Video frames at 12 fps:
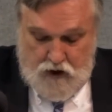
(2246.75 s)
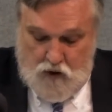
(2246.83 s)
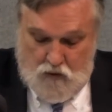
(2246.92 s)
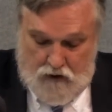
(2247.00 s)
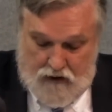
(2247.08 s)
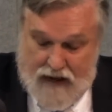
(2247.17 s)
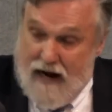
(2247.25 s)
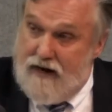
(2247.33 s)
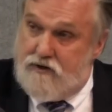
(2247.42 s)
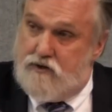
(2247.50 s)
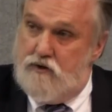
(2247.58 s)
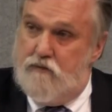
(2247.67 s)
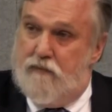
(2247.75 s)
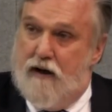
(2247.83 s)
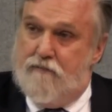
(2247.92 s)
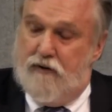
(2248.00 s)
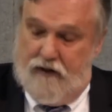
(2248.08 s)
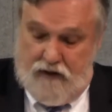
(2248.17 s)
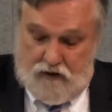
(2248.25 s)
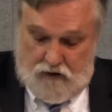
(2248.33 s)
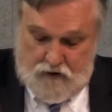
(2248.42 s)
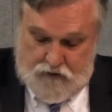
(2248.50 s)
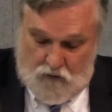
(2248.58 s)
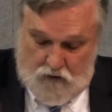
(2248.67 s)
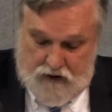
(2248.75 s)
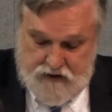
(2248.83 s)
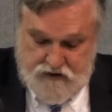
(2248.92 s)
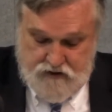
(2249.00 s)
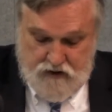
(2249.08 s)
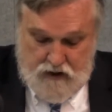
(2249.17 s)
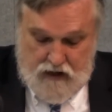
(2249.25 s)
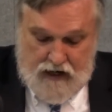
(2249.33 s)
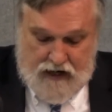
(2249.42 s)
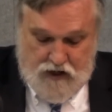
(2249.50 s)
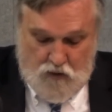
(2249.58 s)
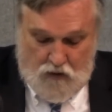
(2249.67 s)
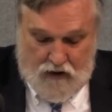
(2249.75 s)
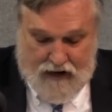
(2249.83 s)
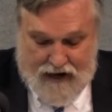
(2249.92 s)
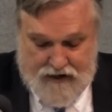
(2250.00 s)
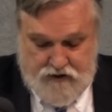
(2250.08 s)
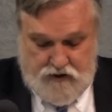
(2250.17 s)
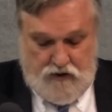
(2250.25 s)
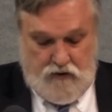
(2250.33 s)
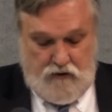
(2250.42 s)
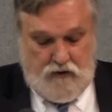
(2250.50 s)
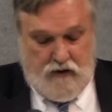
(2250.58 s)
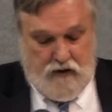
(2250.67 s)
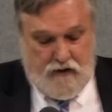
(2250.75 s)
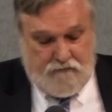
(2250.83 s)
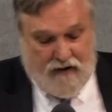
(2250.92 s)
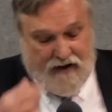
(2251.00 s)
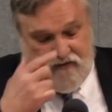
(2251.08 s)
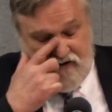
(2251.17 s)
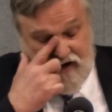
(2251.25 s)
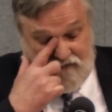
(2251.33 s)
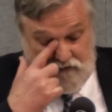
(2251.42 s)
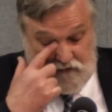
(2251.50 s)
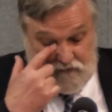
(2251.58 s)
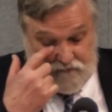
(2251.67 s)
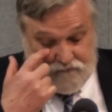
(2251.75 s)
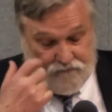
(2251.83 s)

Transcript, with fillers: You are lied to by political authorities, and you are lied to by the devil.